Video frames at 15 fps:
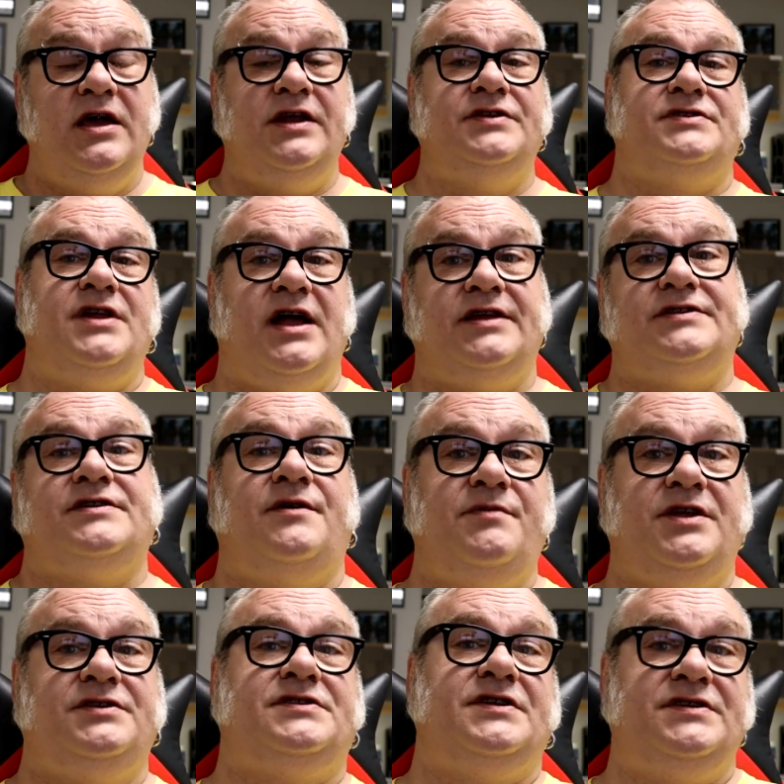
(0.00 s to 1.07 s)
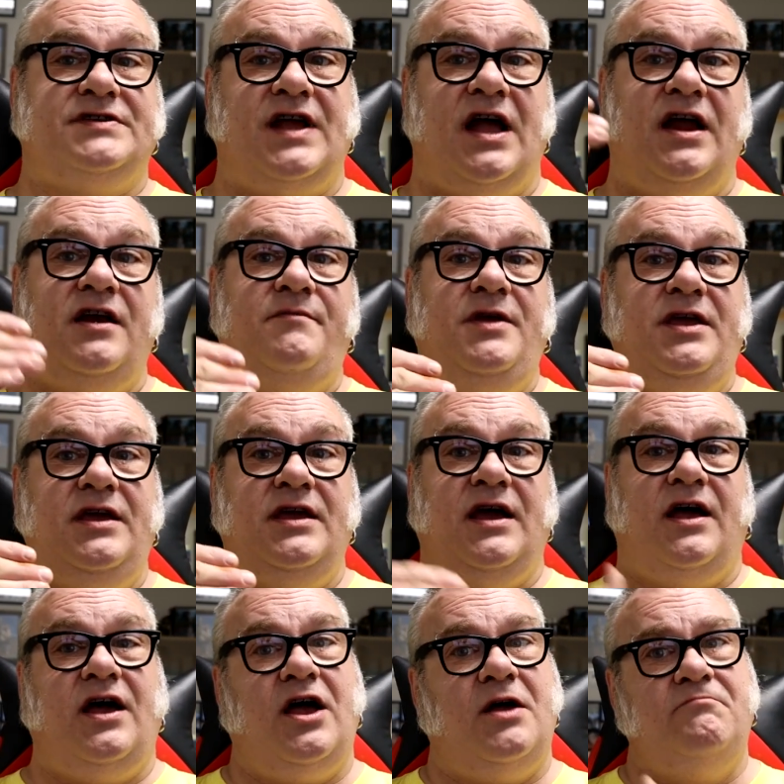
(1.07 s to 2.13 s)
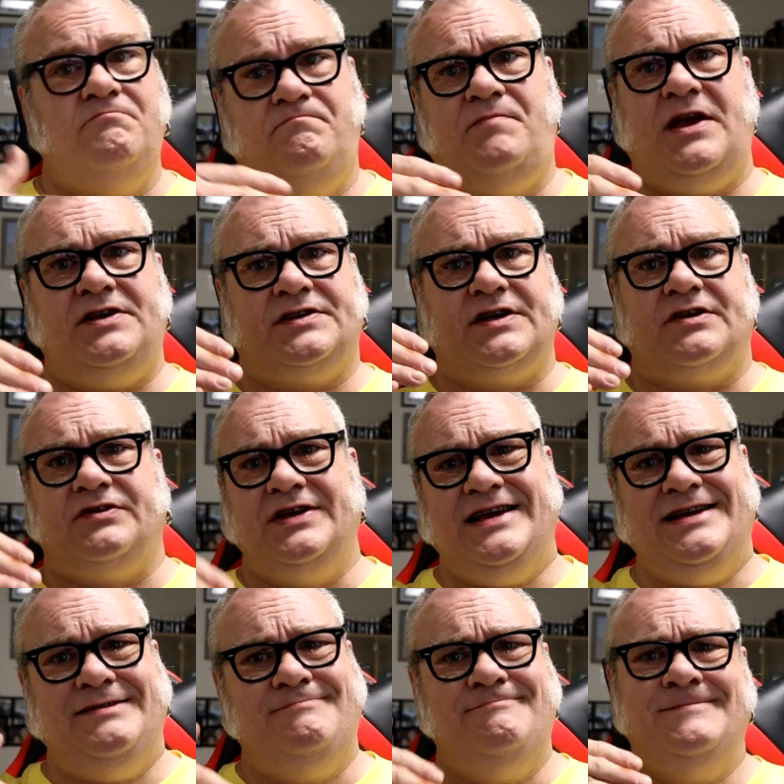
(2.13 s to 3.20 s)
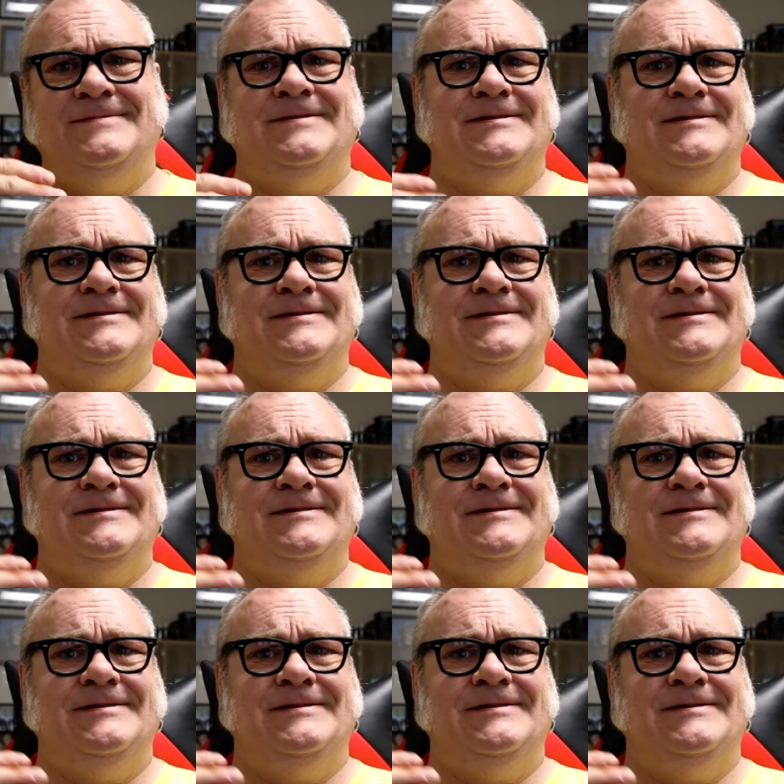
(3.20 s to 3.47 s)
It is not something that's designed to be um, basically